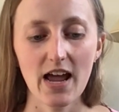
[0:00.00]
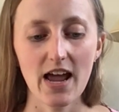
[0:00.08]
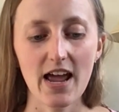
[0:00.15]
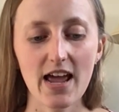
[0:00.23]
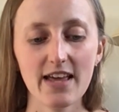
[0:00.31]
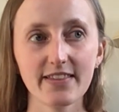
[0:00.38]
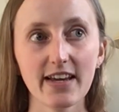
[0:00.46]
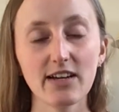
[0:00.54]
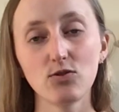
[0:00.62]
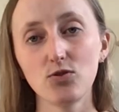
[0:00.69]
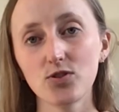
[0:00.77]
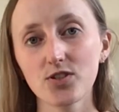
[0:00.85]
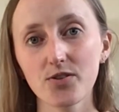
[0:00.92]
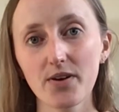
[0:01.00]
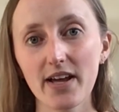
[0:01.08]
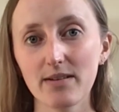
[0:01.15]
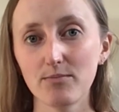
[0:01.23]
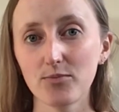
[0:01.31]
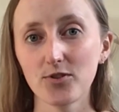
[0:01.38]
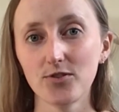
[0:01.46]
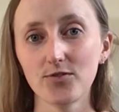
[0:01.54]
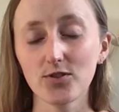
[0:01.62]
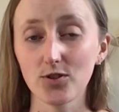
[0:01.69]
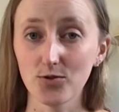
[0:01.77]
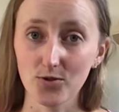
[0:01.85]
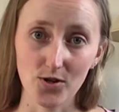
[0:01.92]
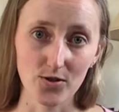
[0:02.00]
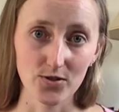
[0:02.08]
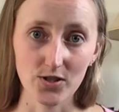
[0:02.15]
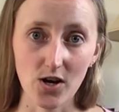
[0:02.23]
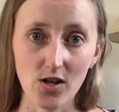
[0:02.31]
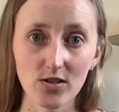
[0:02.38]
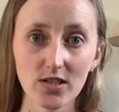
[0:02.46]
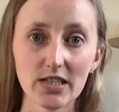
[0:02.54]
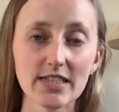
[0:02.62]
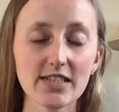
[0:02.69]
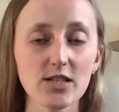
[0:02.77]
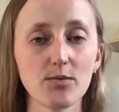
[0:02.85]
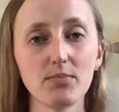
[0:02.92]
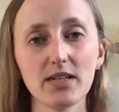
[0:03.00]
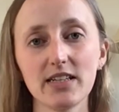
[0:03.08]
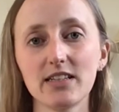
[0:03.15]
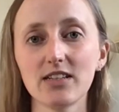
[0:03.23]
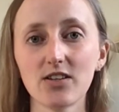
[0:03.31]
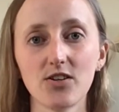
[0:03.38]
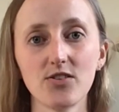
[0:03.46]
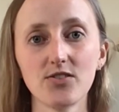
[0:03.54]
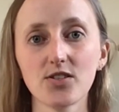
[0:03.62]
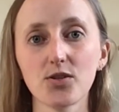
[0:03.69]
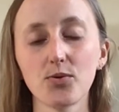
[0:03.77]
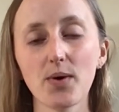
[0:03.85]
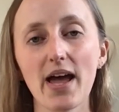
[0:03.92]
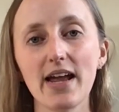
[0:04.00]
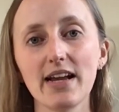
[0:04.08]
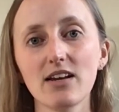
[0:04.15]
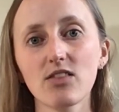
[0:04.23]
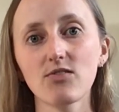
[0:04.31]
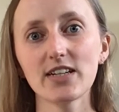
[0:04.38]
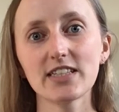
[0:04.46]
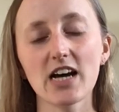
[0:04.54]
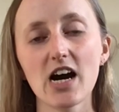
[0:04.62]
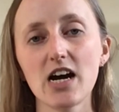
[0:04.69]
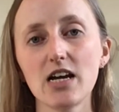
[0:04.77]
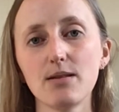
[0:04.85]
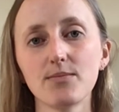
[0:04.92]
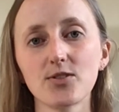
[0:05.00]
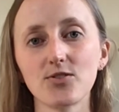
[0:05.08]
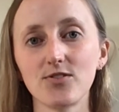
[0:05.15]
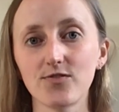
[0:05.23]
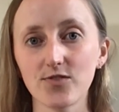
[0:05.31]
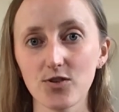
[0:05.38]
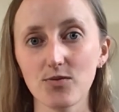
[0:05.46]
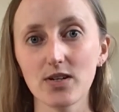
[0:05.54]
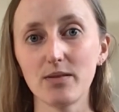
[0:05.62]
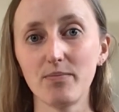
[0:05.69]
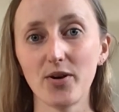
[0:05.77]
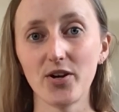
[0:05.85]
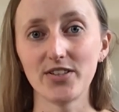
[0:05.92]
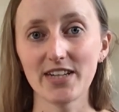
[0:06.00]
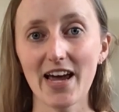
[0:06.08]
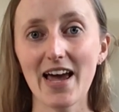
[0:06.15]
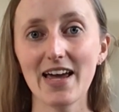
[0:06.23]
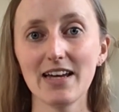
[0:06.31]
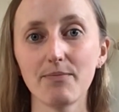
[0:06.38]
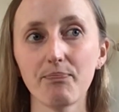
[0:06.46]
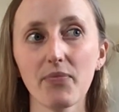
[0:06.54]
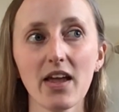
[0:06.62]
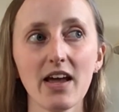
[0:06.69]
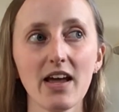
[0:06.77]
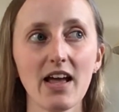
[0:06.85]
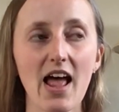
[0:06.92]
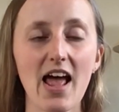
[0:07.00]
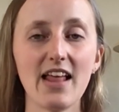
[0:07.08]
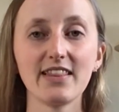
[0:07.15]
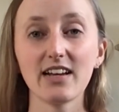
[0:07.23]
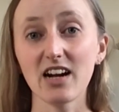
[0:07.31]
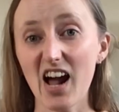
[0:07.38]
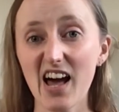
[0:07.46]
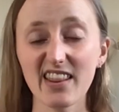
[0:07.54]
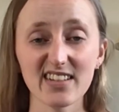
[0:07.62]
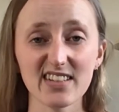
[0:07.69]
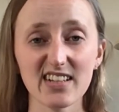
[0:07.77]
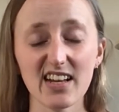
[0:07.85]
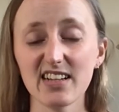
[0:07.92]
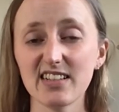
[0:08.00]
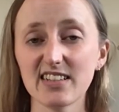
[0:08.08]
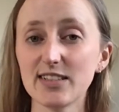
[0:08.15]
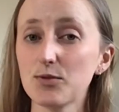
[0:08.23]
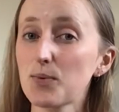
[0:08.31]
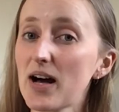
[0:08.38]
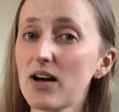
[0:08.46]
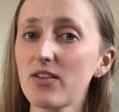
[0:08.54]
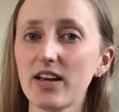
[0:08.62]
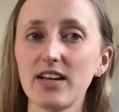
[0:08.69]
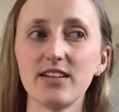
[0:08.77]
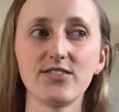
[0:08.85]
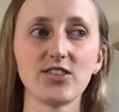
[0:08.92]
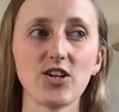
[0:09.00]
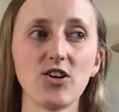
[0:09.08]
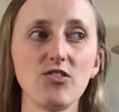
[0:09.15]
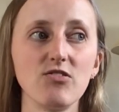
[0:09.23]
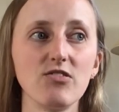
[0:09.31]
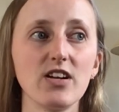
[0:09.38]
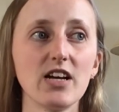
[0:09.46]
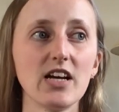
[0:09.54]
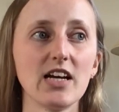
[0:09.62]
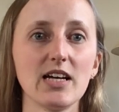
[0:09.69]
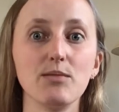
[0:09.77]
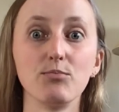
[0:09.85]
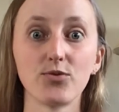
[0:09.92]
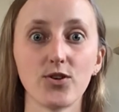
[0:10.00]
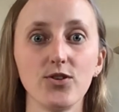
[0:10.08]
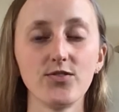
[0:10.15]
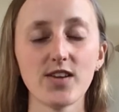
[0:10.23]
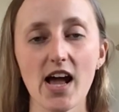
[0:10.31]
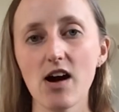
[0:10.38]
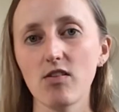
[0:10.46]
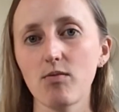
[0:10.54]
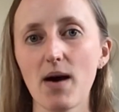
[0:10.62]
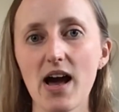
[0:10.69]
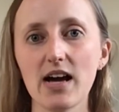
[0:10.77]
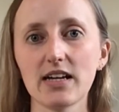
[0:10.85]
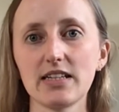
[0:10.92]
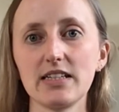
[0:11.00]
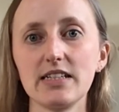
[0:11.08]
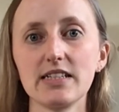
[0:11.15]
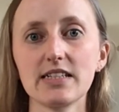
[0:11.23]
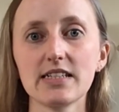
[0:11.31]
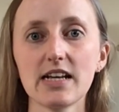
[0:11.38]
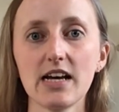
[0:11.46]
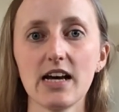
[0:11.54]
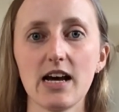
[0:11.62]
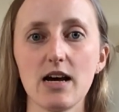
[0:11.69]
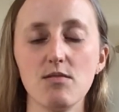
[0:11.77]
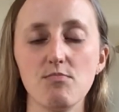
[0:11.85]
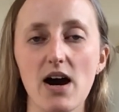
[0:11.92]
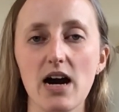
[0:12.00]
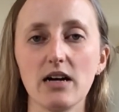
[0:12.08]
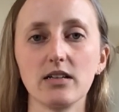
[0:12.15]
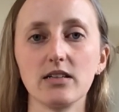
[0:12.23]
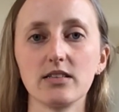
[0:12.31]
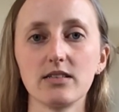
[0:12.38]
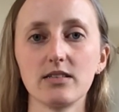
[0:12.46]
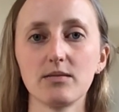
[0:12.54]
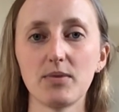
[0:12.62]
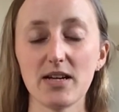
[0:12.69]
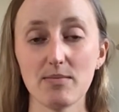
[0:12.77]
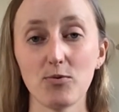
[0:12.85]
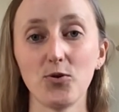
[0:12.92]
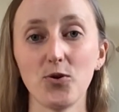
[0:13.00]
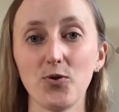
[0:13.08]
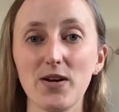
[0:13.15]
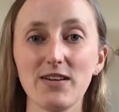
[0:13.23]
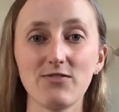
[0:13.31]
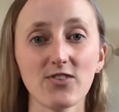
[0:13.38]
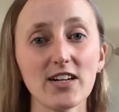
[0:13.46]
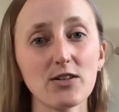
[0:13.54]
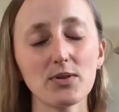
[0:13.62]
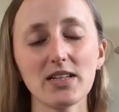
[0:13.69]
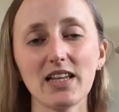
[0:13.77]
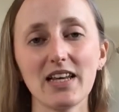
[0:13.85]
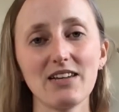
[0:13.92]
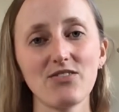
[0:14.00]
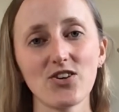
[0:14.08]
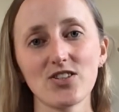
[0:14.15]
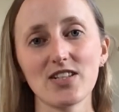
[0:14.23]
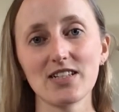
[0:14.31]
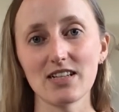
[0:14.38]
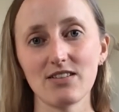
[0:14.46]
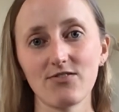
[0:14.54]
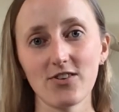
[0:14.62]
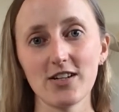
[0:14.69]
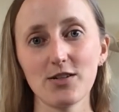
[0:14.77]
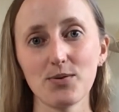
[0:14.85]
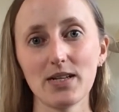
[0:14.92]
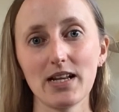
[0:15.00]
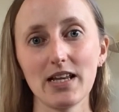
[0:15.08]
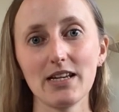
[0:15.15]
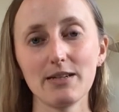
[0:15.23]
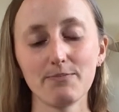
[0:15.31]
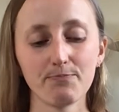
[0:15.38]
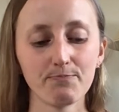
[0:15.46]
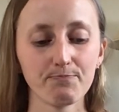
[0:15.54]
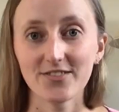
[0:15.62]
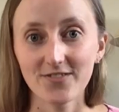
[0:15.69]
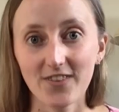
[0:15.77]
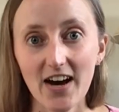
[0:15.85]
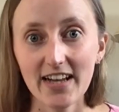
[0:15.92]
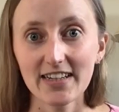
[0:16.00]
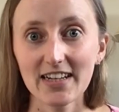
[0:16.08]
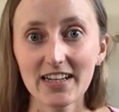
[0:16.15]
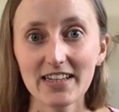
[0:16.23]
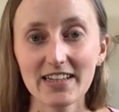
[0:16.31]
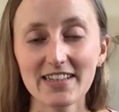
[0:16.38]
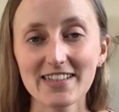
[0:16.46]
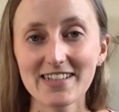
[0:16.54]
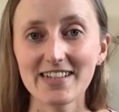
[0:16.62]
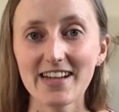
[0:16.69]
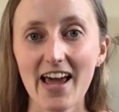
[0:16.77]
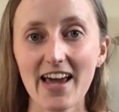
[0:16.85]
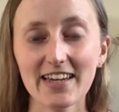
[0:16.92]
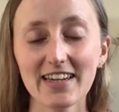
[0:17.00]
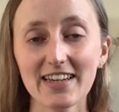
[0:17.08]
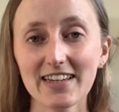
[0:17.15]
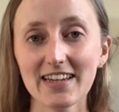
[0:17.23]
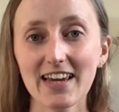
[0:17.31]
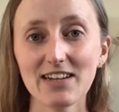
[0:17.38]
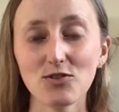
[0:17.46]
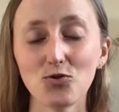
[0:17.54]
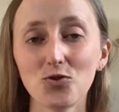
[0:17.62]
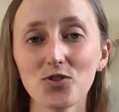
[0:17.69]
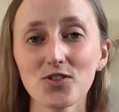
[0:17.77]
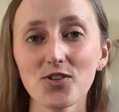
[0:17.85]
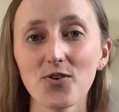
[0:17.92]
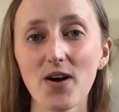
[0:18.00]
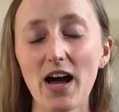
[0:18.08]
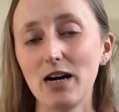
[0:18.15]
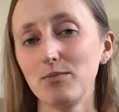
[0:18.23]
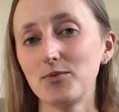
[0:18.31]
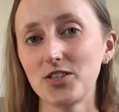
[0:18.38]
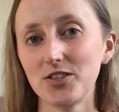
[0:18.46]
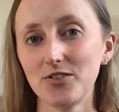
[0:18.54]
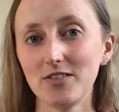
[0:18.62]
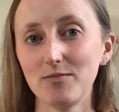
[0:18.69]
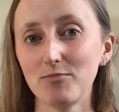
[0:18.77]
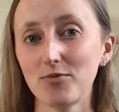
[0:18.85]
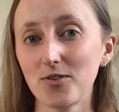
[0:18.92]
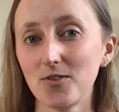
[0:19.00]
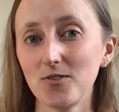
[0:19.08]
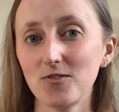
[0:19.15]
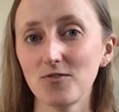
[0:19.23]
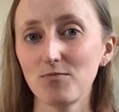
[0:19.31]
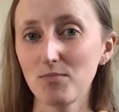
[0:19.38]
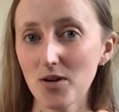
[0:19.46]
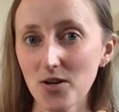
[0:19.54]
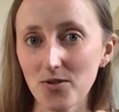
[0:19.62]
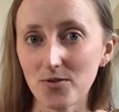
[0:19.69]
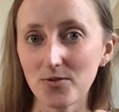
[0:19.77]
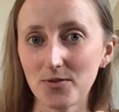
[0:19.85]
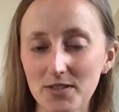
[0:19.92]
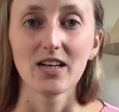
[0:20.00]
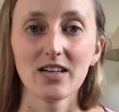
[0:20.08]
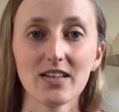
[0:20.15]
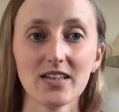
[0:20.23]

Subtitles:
and they also had improved glucose tolerance compared to those who ate 3 times or fewer per day. And there are other studies as well that have shown improved health markers among people who eat frequently versus infrequently. Finally, snacking can also help to improve mood.